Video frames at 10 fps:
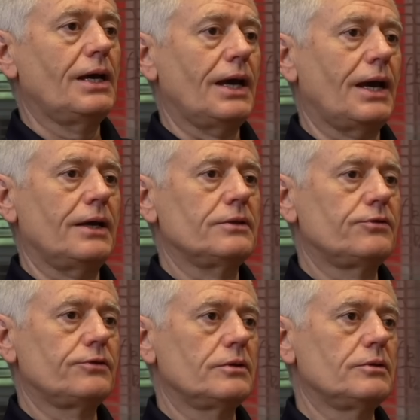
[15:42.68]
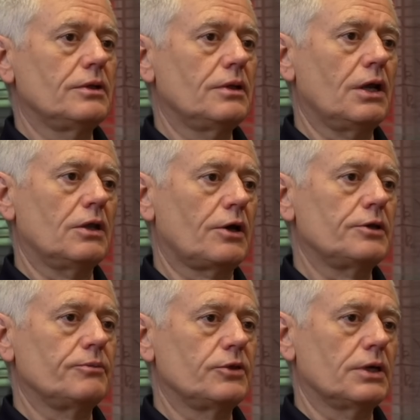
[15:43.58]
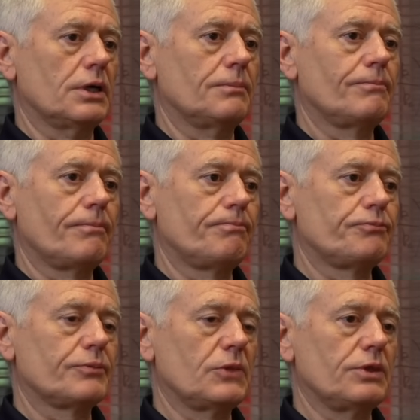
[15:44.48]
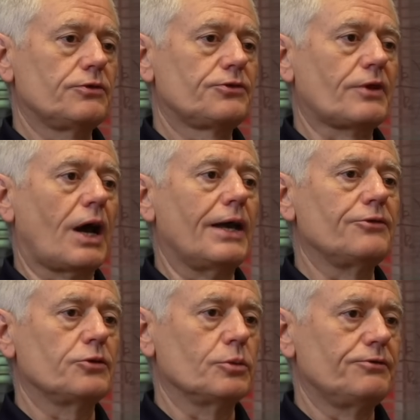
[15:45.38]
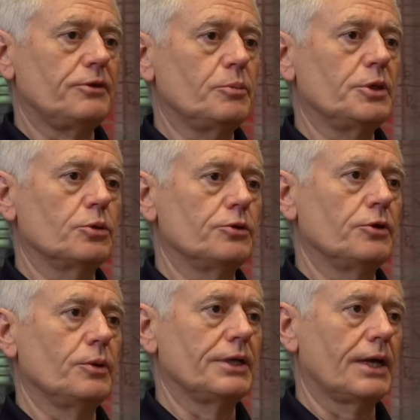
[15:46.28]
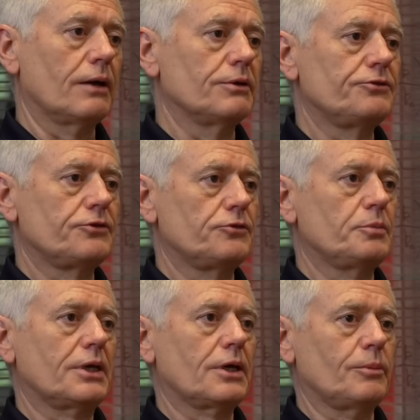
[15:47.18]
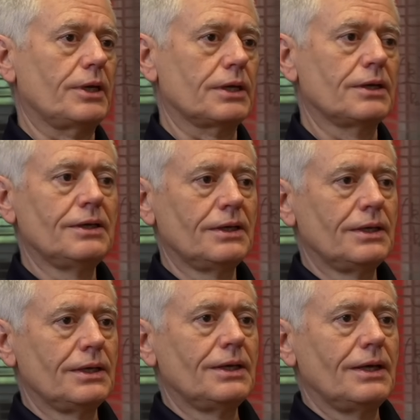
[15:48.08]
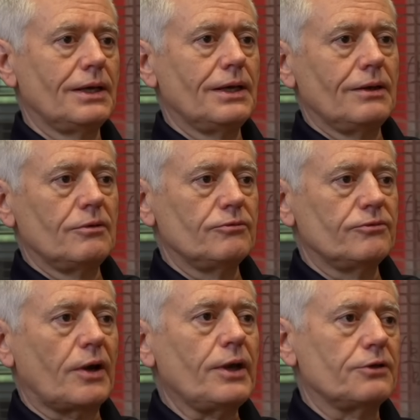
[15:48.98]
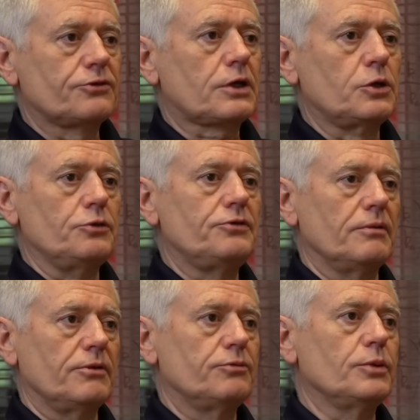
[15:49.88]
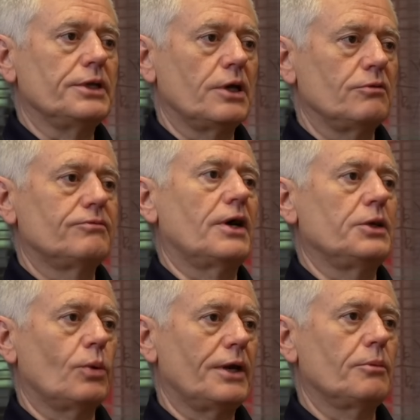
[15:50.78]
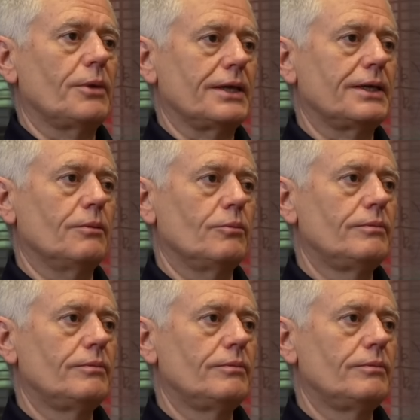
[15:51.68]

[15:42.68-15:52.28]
And a lot of the science that we see people doing now is just becoming very exclusive if we don't find a way to make it